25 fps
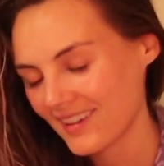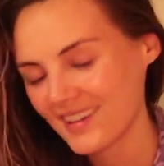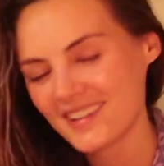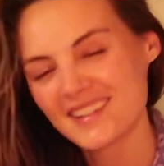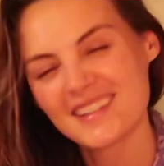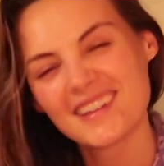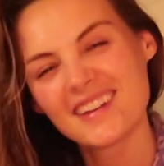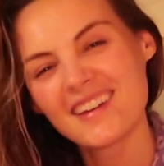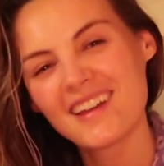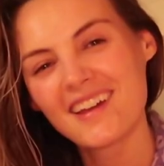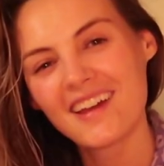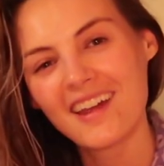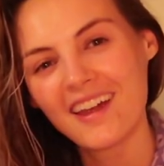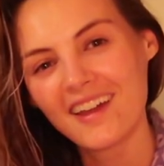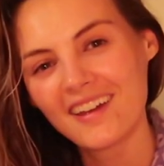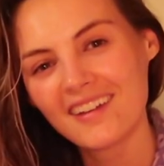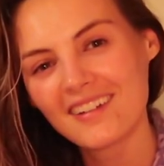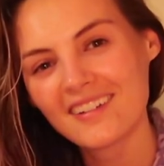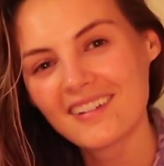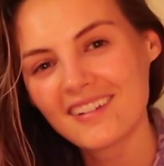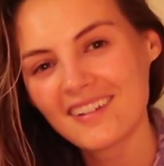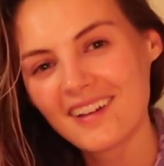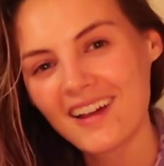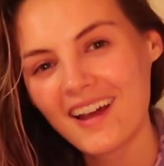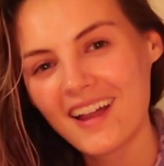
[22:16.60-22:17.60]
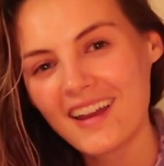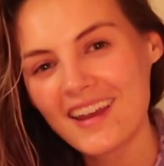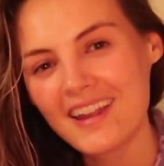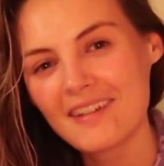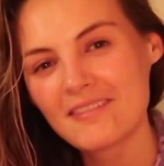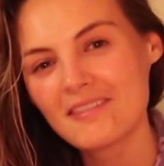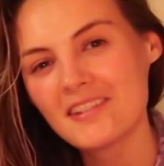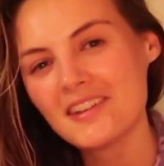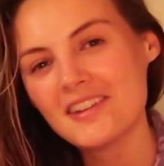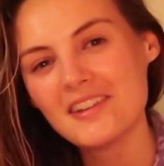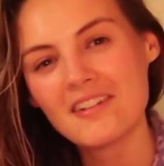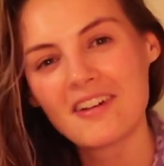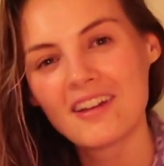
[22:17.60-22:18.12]
I don't know, I
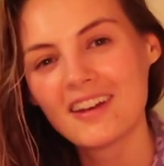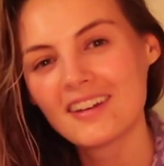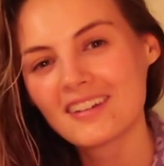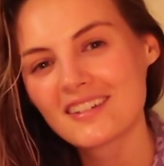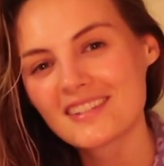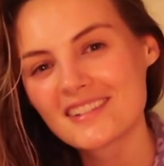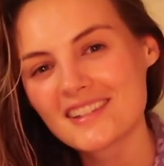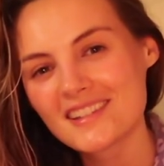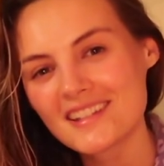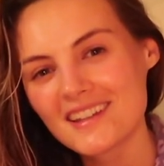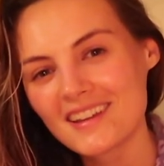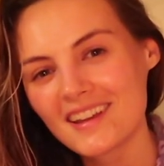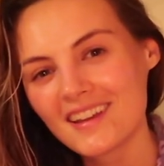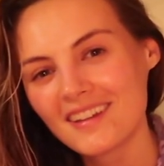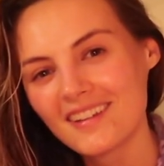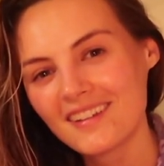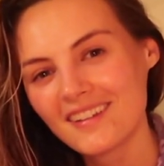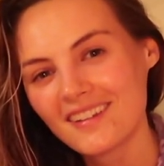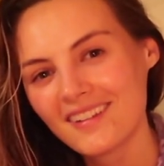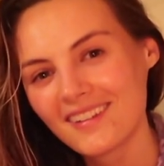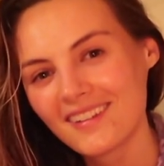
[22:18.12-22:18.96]
never knew I lost it,